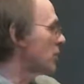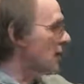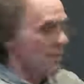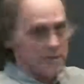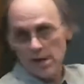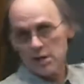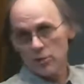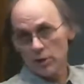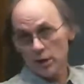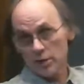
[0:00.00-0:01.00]
commutation
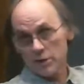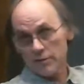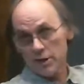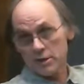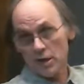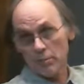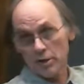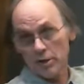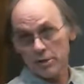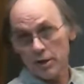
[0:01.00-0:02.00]
relations of these
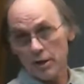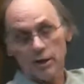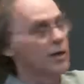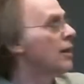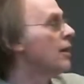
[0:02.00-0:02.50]
operators are,